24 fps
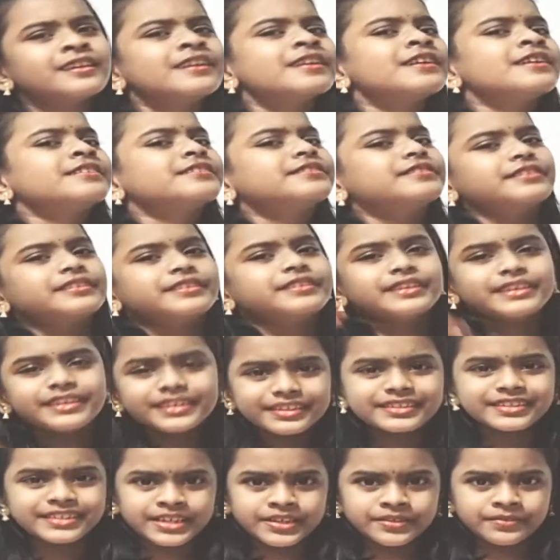So in
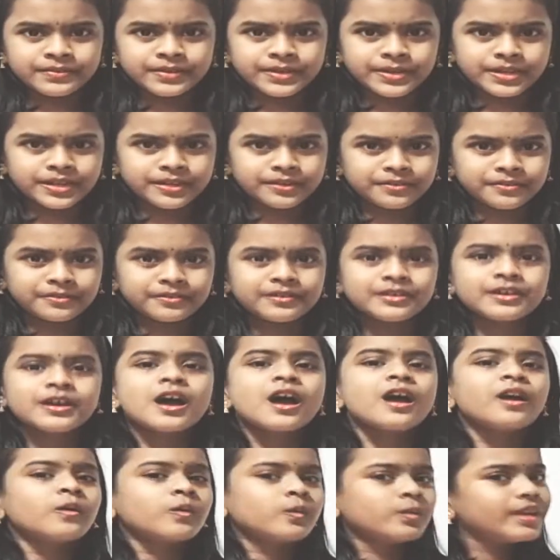this video,
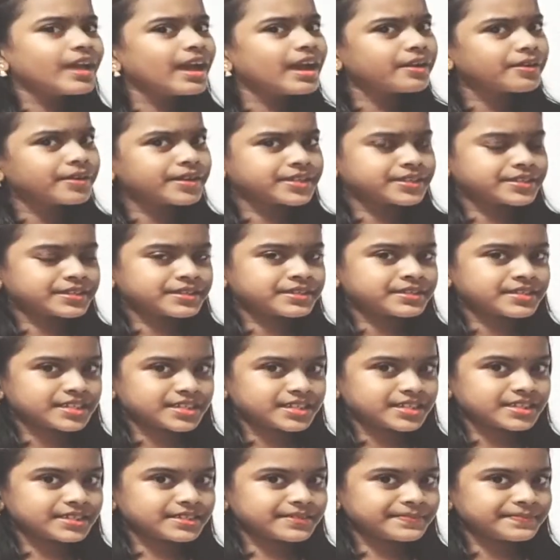we are going to see
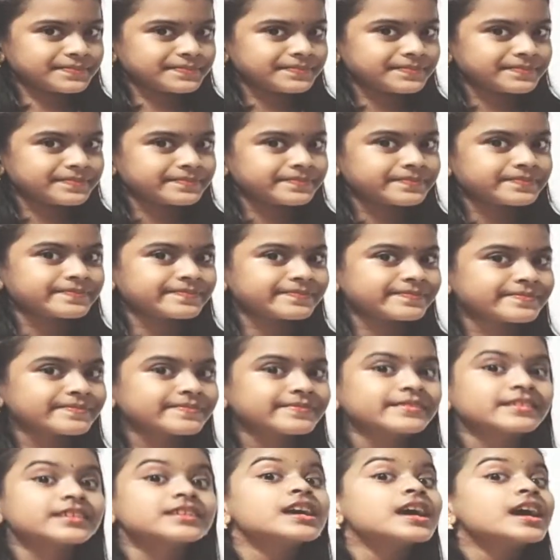
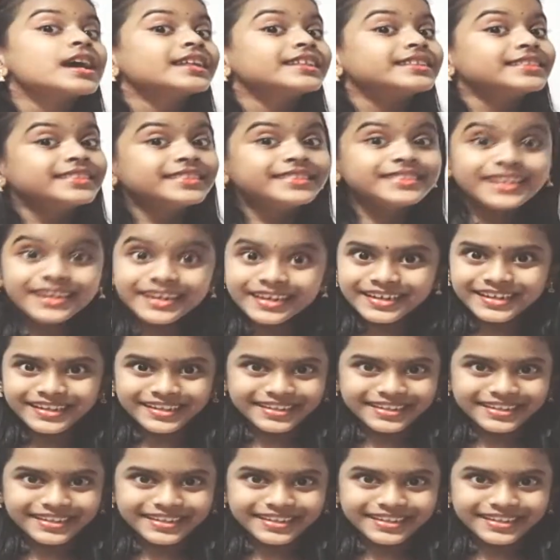the,